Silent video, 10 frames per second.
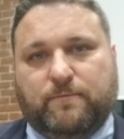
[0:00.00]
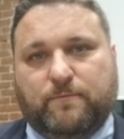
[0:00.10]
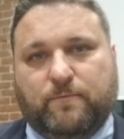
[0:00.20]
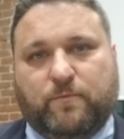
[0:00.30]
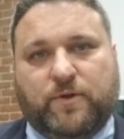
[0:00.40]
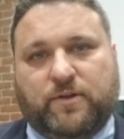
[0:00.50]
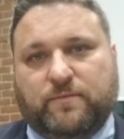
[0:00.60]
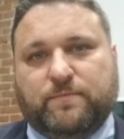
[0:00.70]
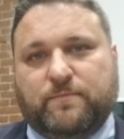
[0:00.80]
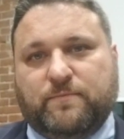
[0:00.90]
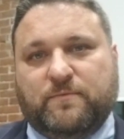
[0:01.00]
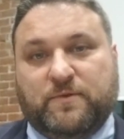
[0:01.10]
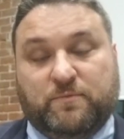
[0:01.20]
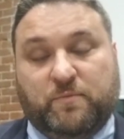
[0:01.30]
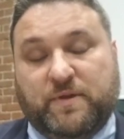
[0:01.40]
will
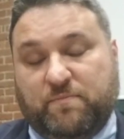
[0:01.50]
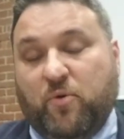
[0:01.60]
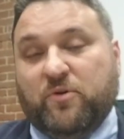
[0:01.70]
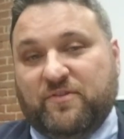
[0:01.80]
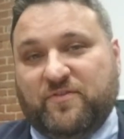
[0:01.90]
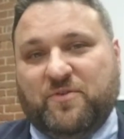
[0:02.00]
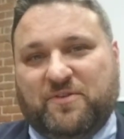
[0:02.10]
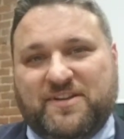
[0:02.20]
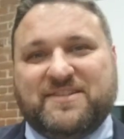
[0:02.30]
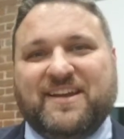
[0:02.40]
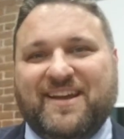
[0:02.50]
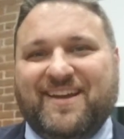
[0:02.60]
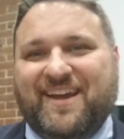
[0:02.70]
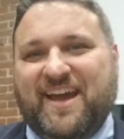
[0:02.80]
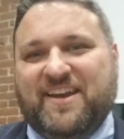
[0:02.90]
be important for us,
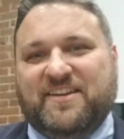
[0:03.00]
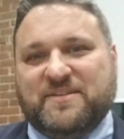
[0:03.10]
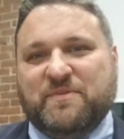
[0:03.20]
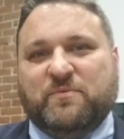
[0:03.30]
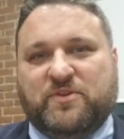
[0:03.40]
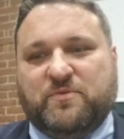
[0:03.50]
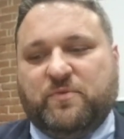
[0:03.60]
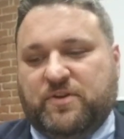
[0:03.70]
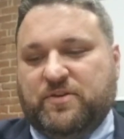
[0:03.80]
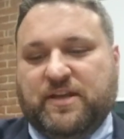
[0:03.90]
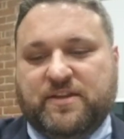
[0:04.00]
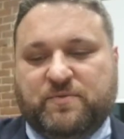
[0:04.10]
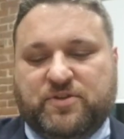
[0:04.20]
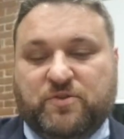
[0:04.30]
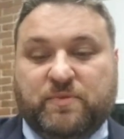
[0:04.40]
and it's something that we should be